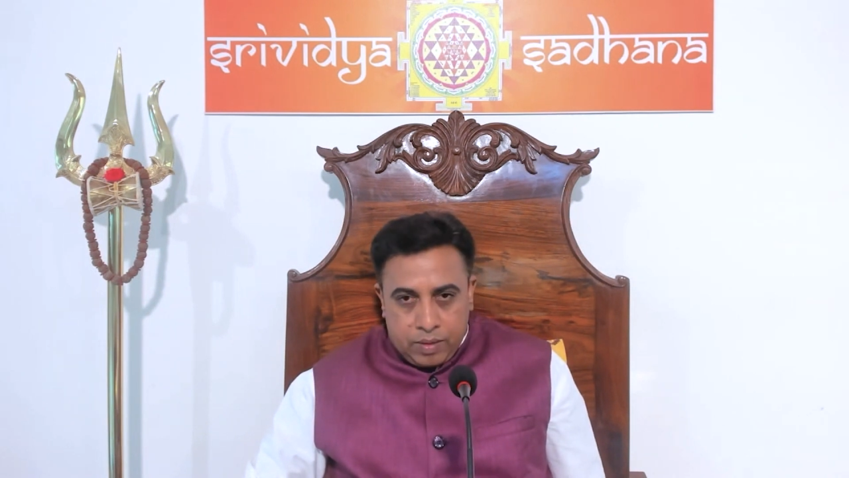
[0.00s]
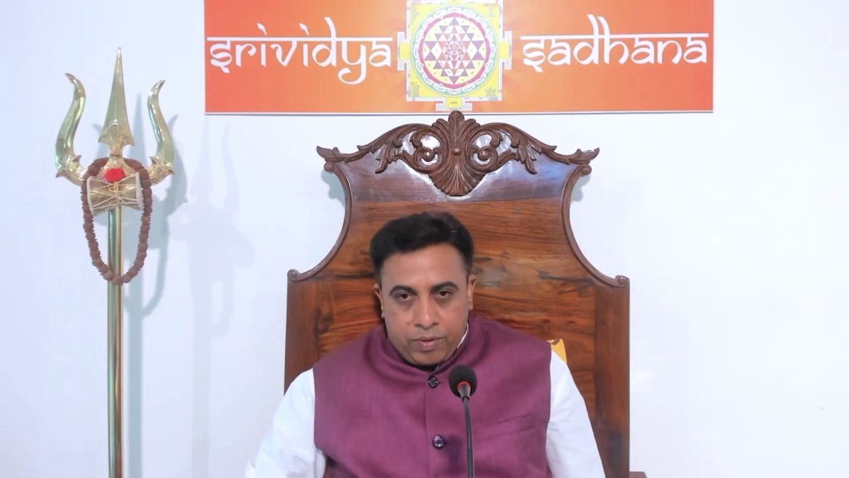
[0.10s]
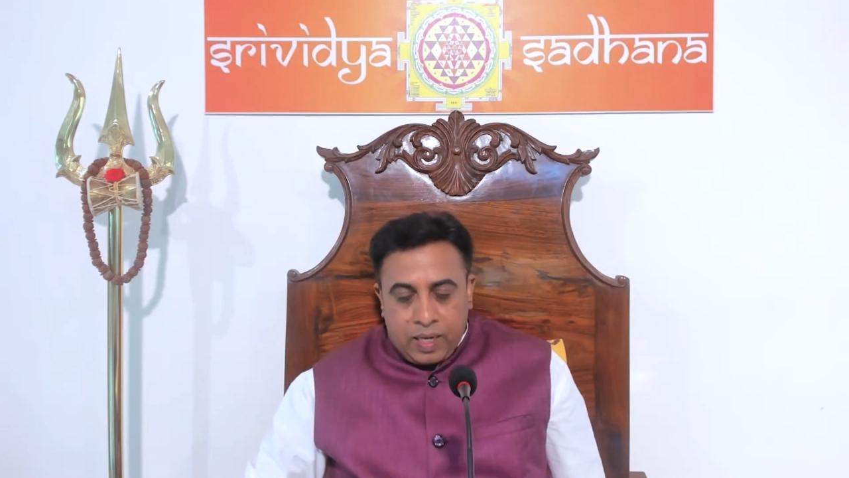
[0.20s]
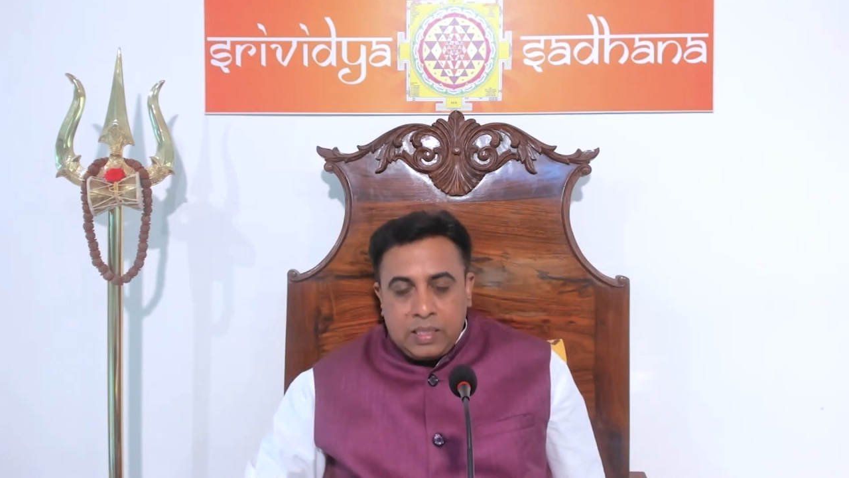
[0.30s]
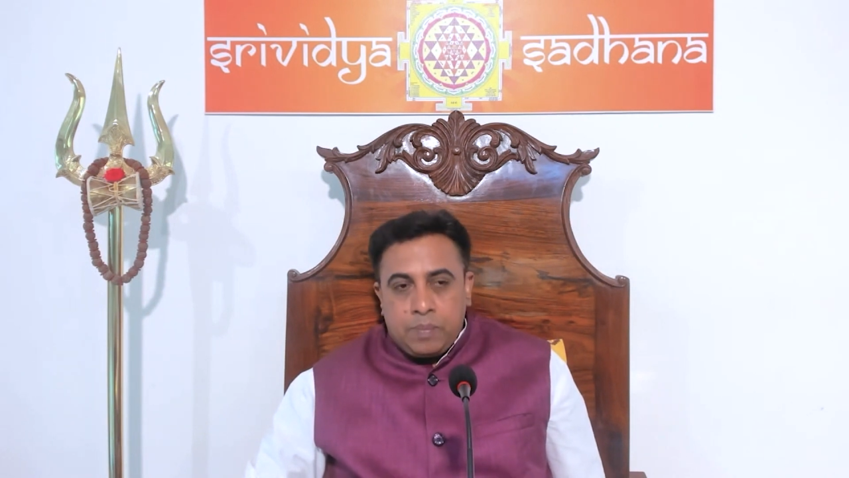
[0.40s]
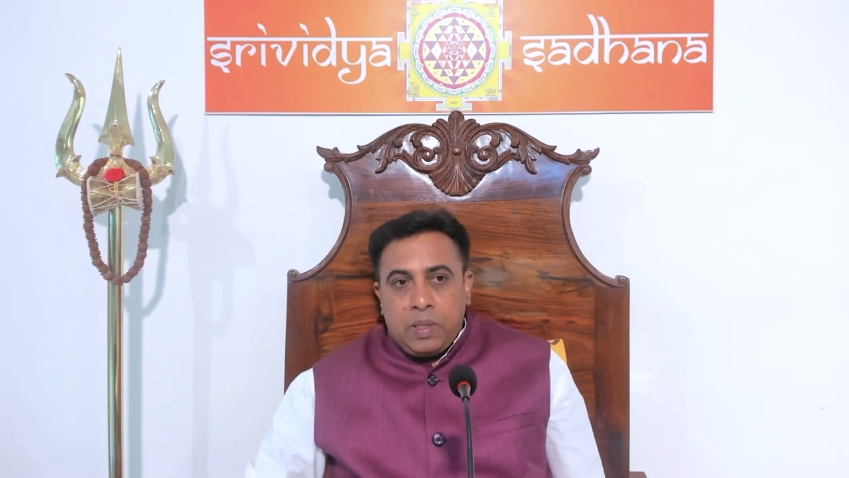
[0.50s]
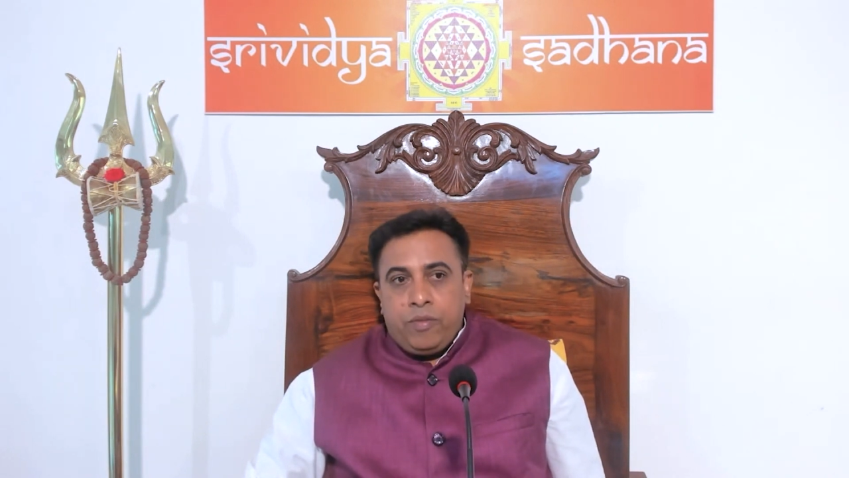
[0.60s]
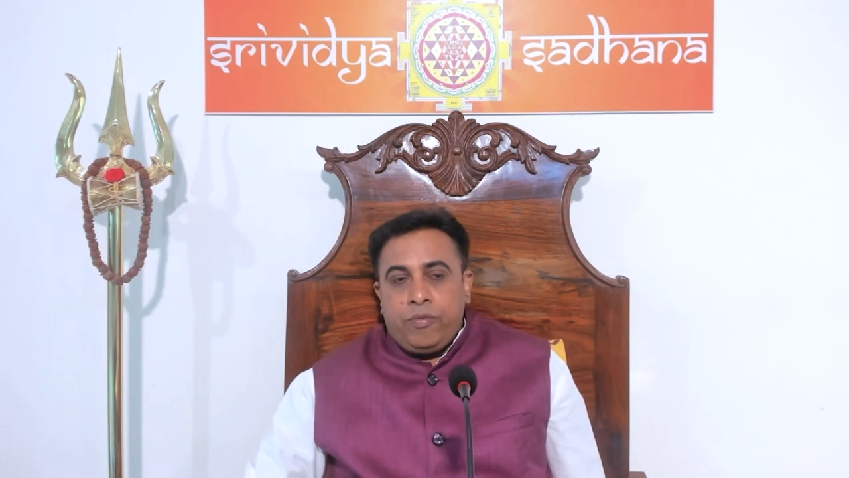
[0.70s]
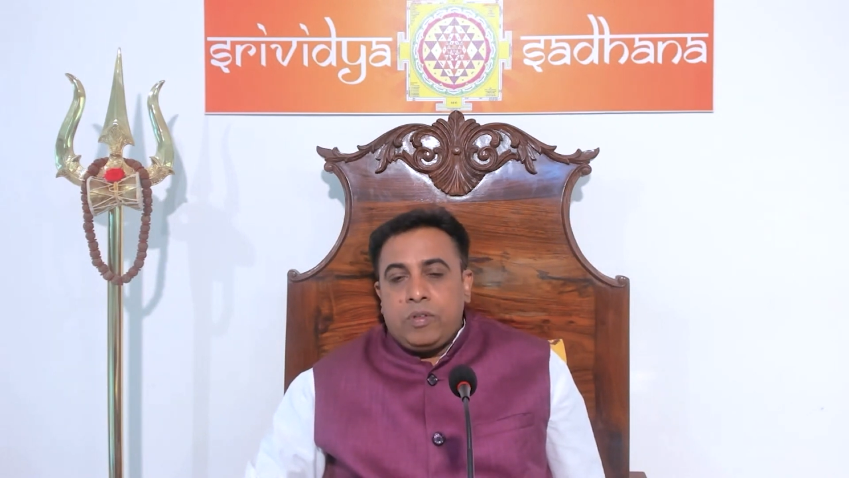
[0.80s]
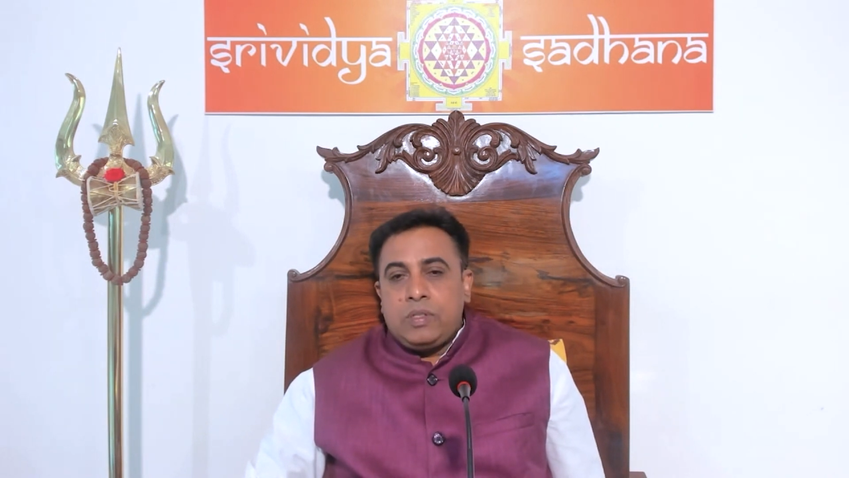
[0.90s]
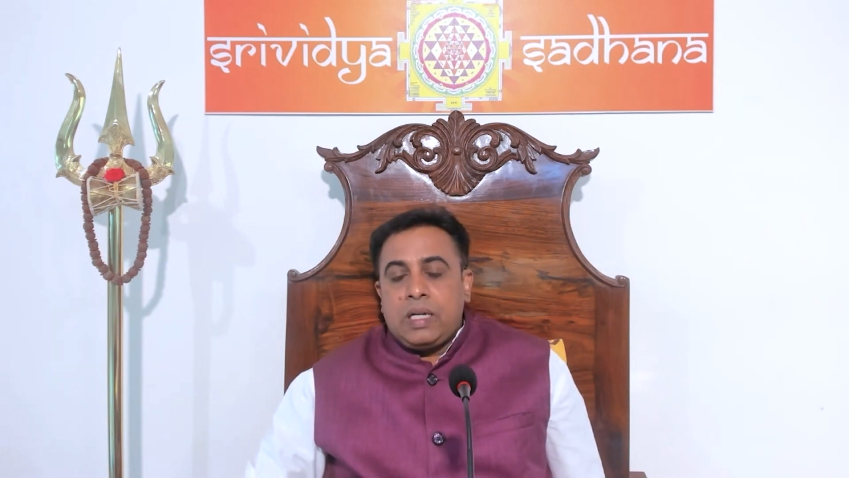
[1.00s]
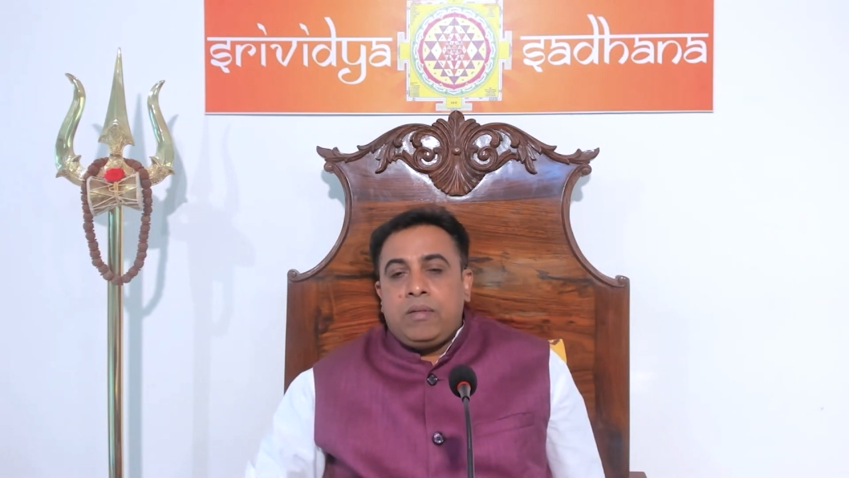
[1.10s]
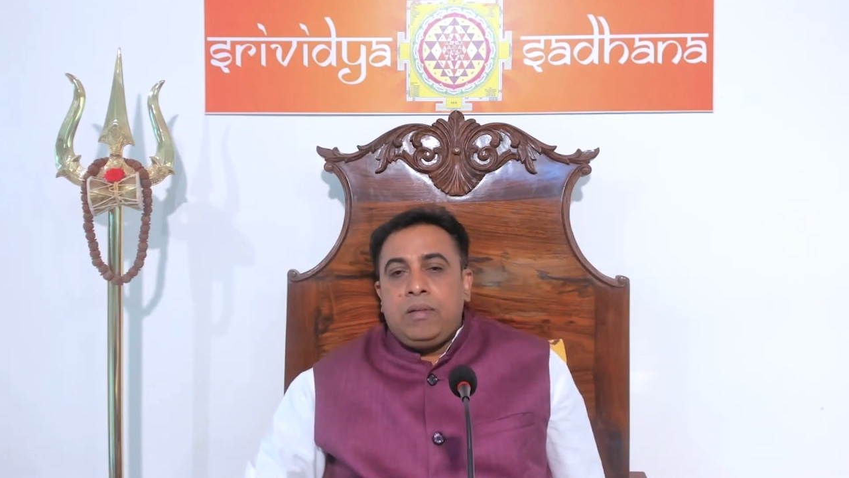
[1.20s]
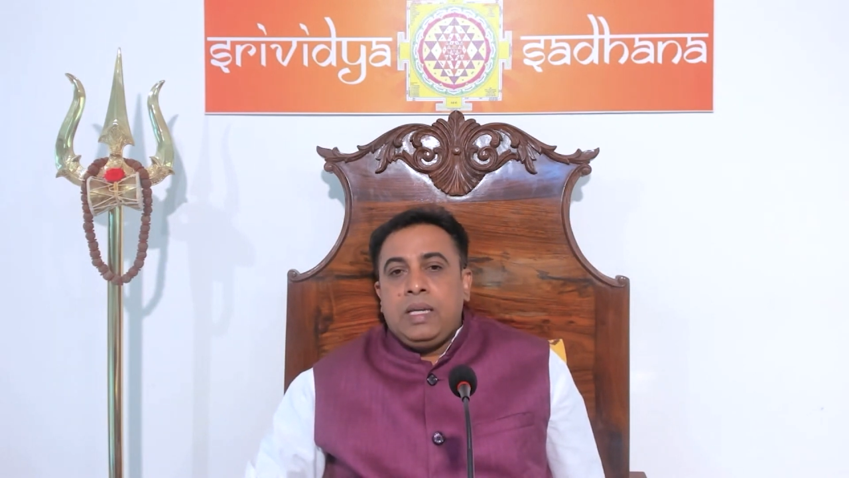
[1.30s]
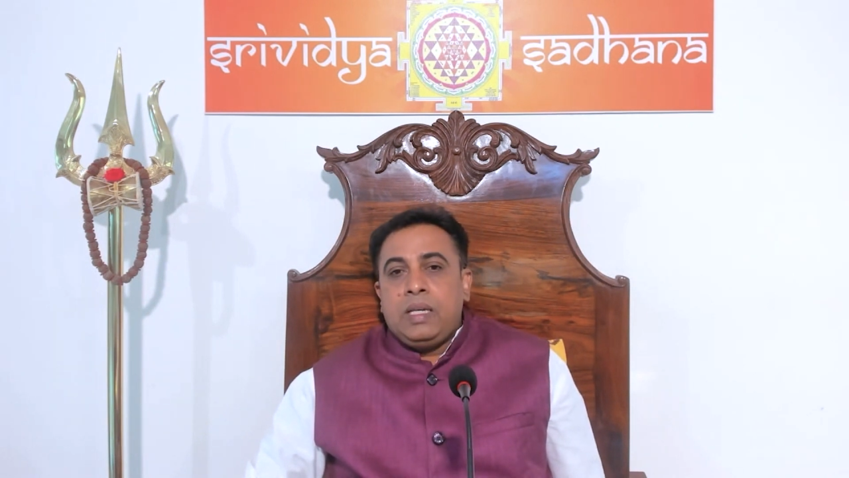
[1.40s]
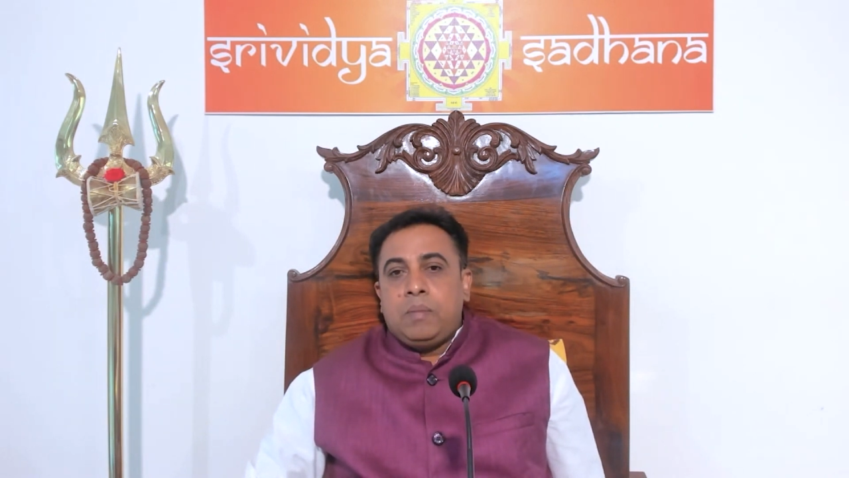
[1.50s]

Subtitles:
for example, if you are traveling in a